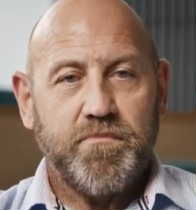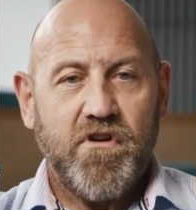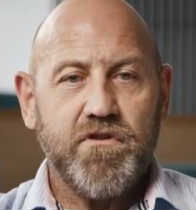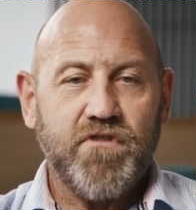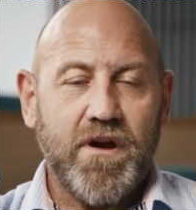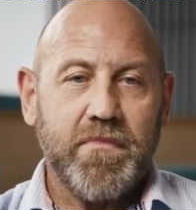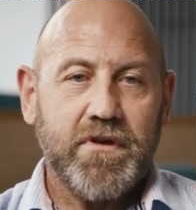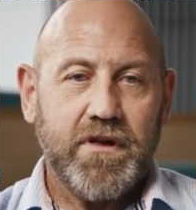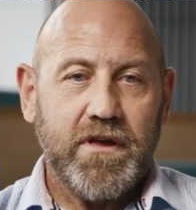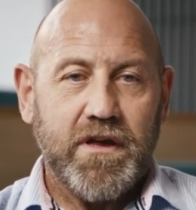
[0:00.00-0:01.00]
The programme
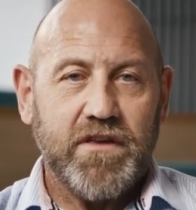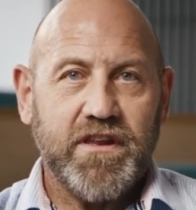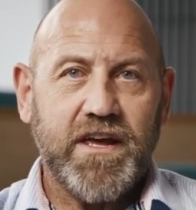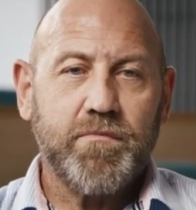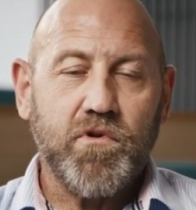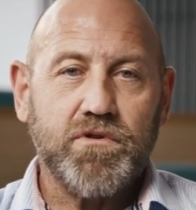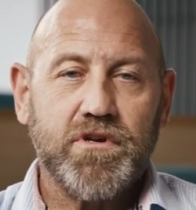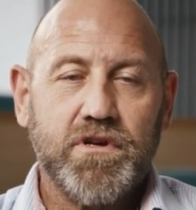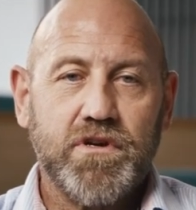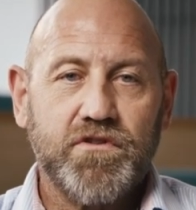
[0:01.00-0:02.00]
is enabled
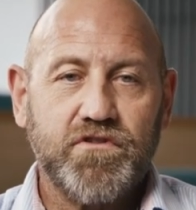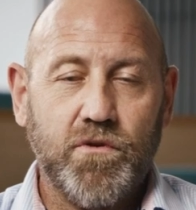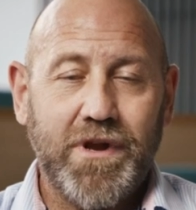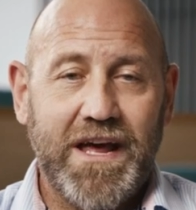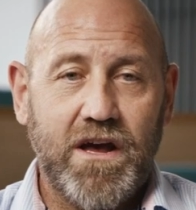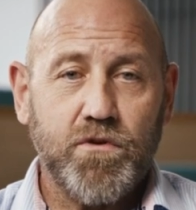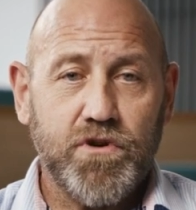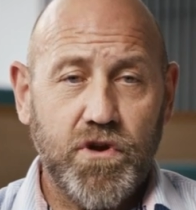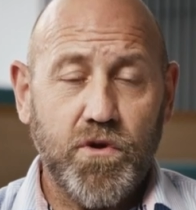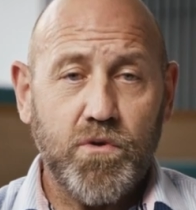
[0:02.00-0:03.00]
to allow
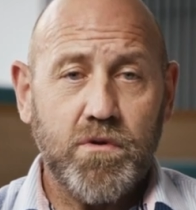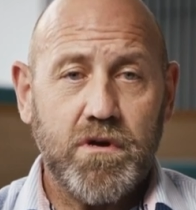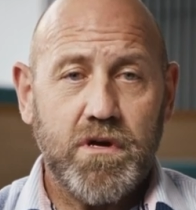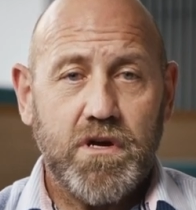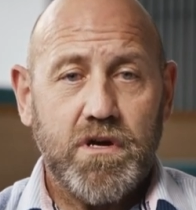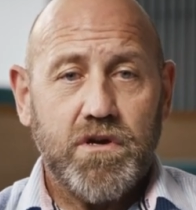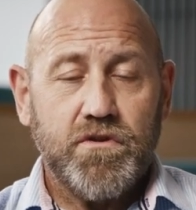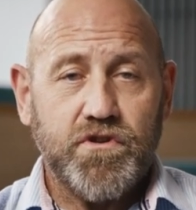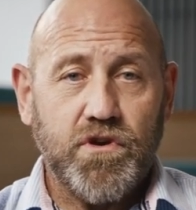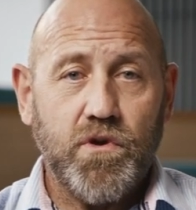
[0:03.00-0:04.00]
you
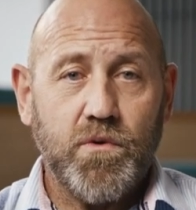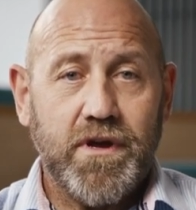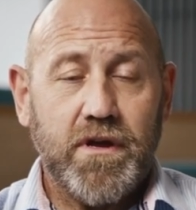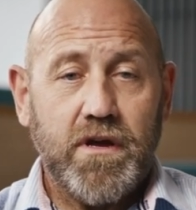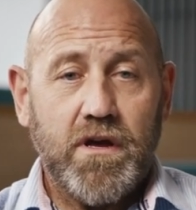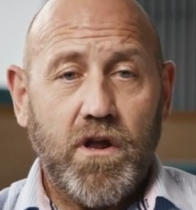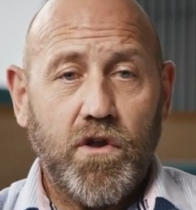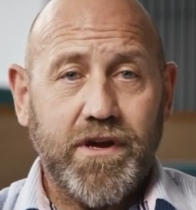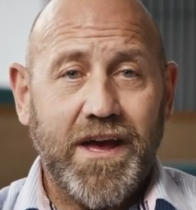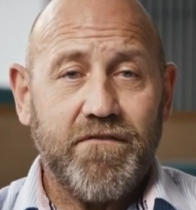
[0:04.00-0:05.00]
to
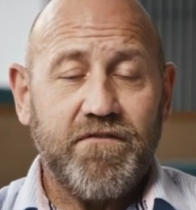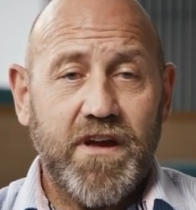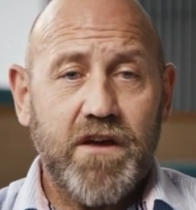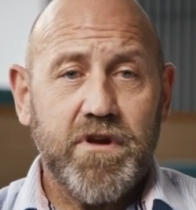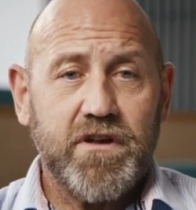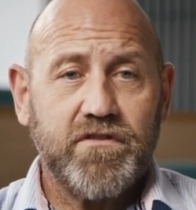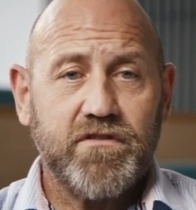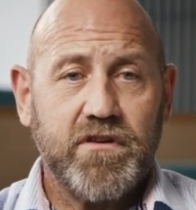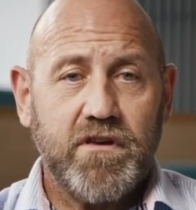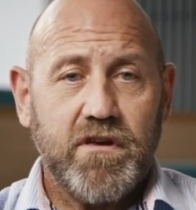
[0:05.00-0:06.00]
look at
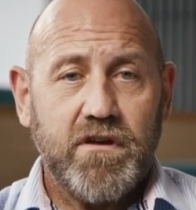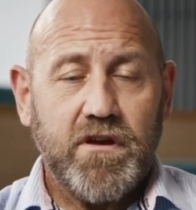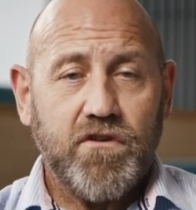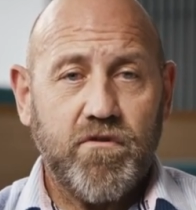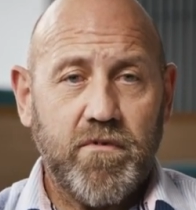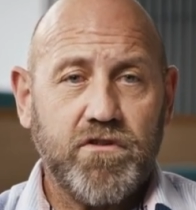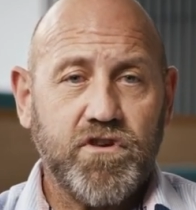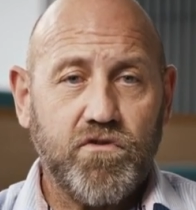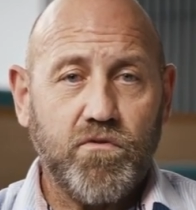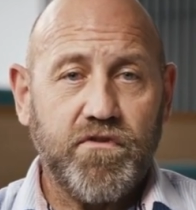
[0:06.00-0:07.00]
various
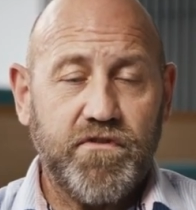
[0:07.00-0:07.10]
criminological